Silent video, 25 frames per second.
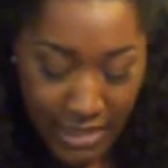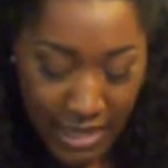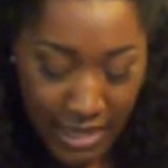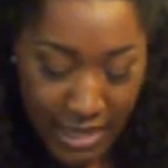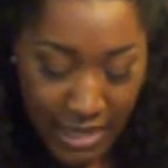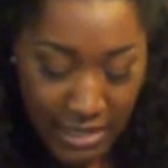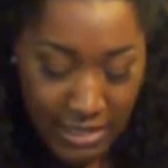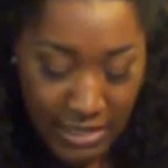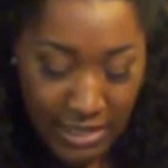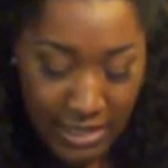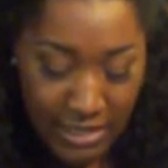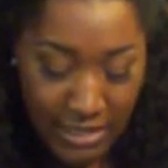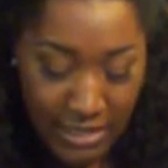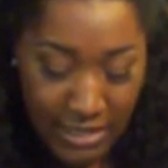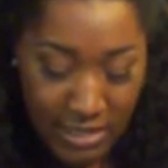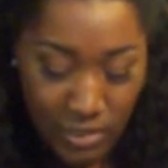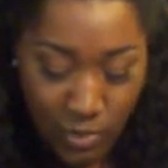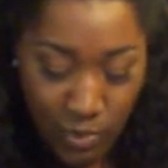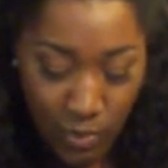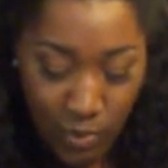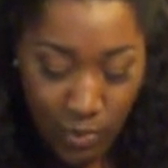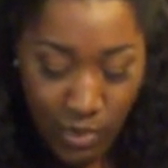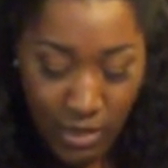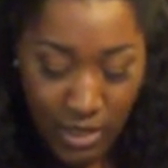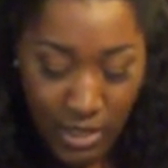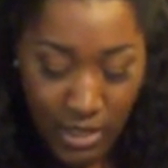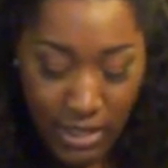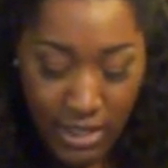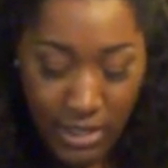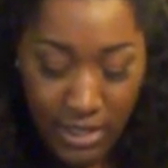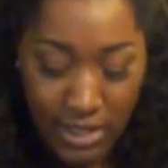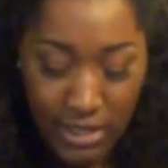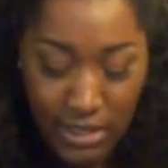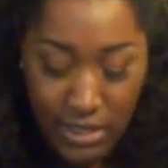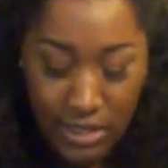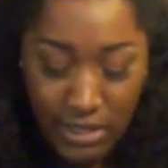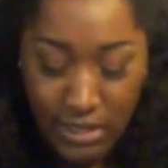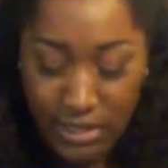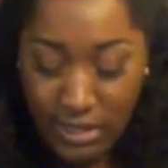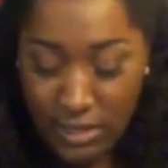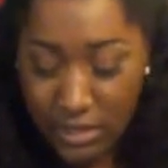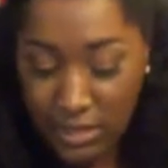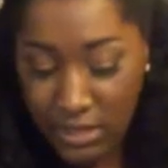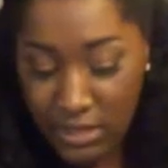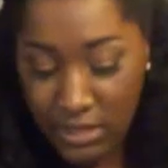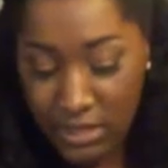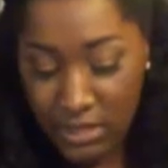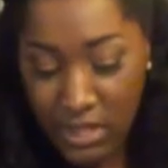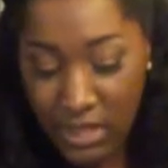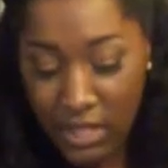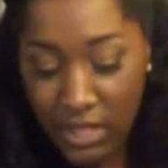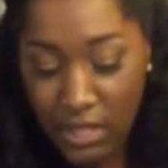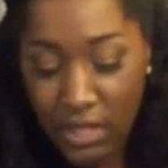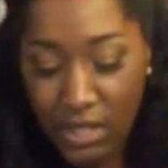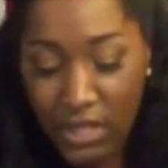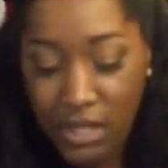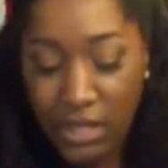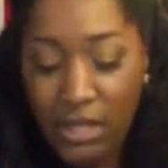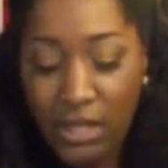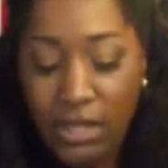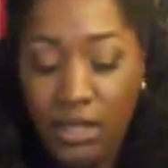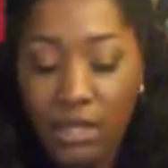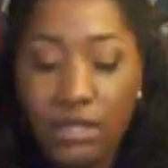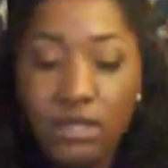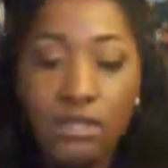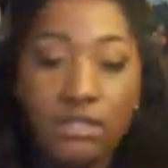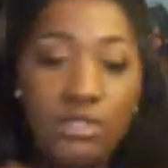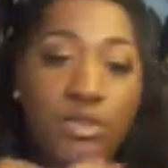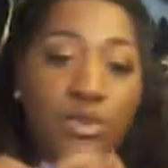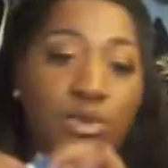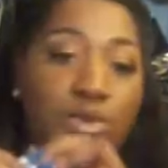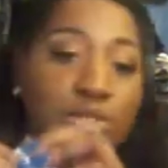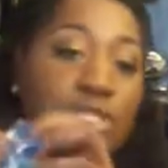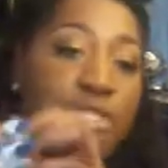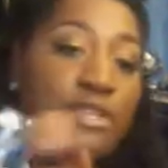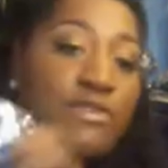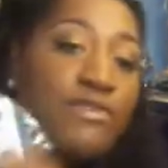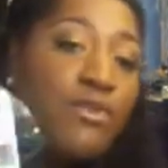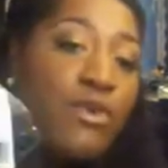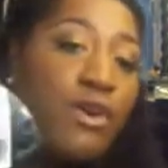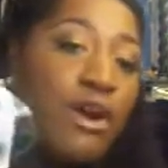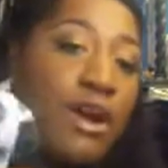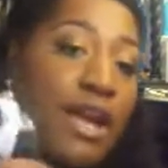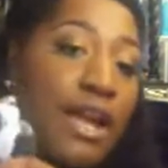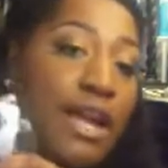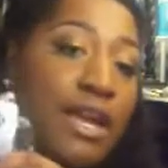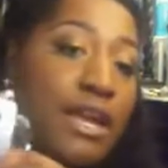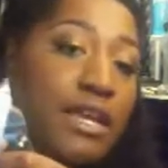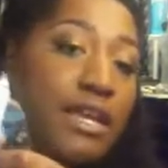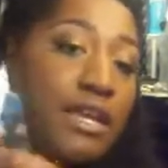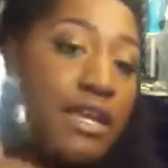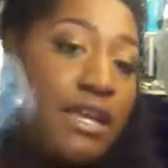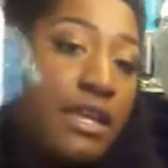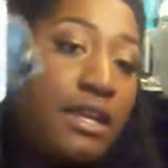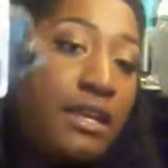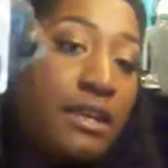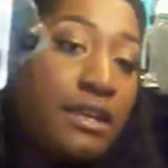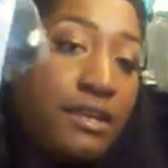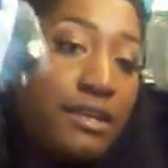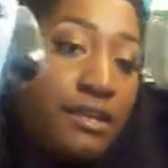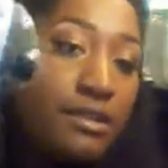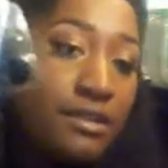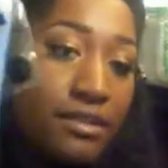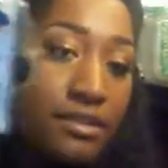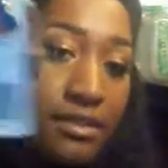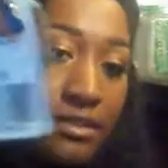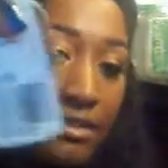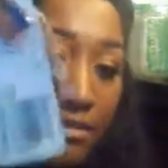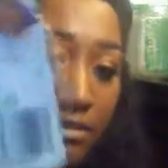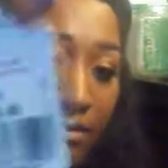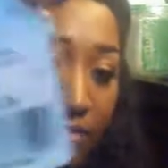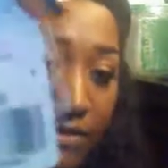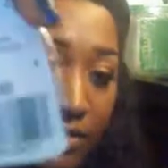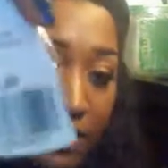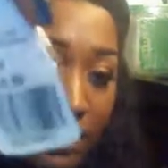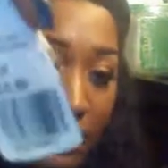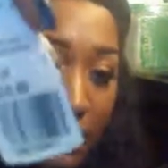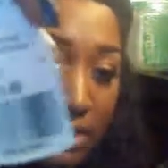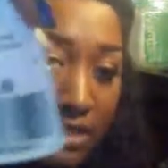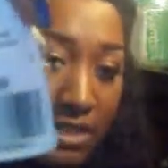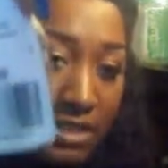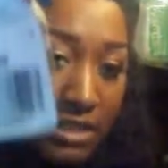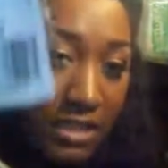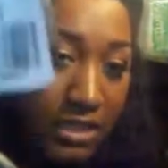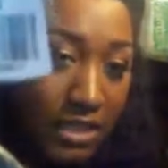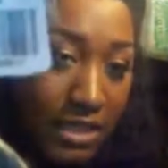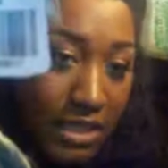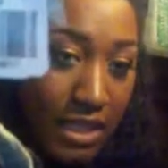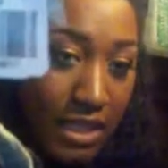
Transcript: and it was 2480 you can see